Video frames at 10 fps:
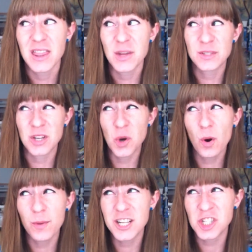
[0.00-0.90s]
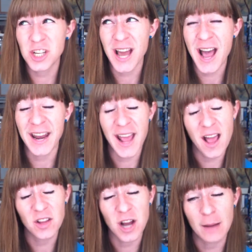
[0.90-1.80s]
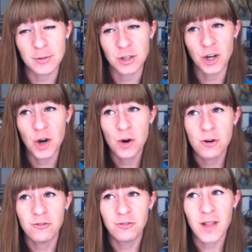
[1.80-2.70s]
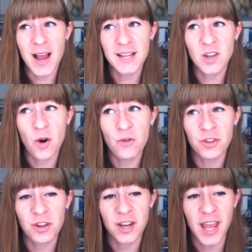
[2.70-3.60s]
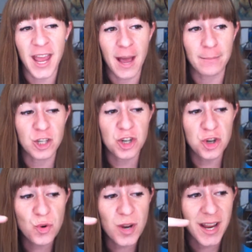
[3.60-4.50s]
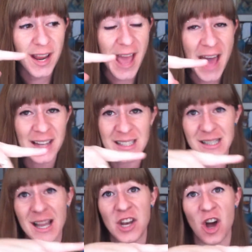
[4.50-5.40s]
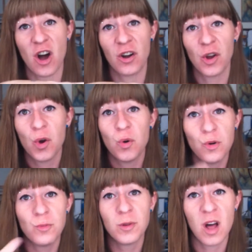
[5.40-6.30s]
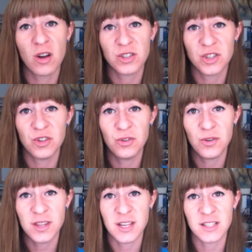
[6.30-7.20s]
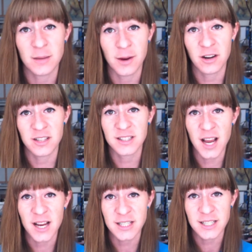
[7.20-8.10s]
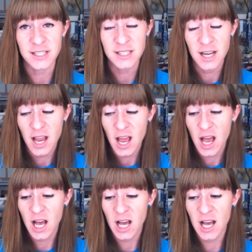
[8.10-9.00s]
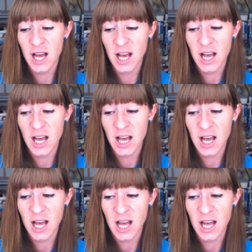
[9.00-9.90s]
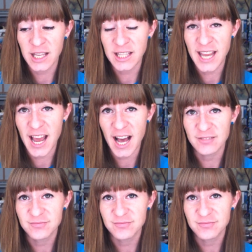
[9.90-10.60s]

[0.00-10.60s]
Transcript: There was a Norwegian guy in a helicopter who flies over their camp shooting at a sled dog who belongs to these American scientists. Uh, yeah.